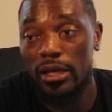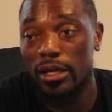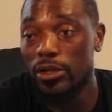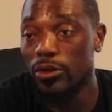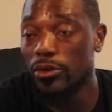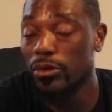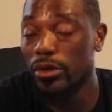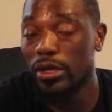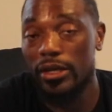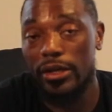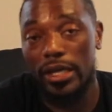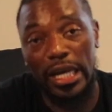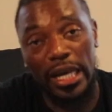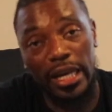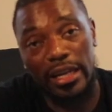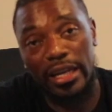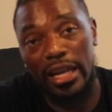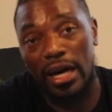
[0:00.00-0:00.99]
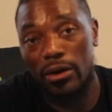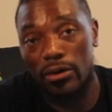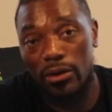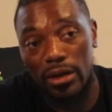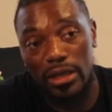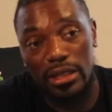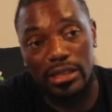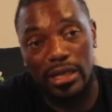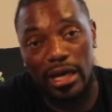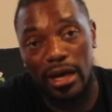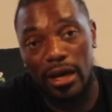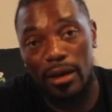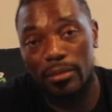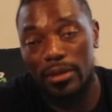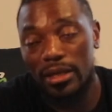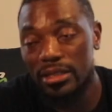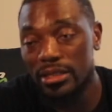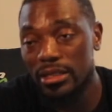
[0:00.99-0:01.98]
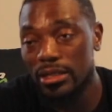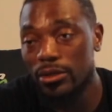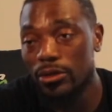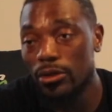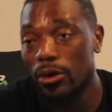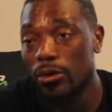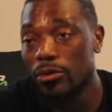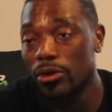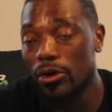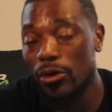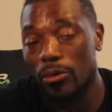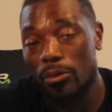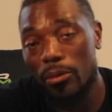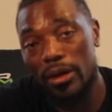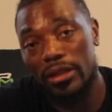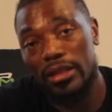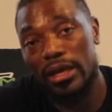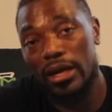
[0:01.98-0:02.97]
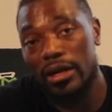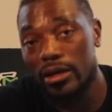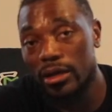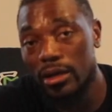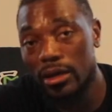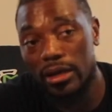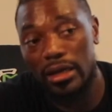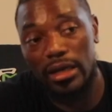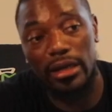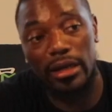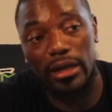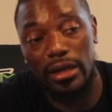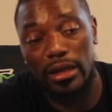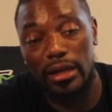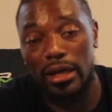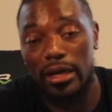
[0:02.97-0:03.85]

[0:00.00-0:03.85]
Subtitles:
You eating out all the time. Listen, you don't know what they're cooking it in.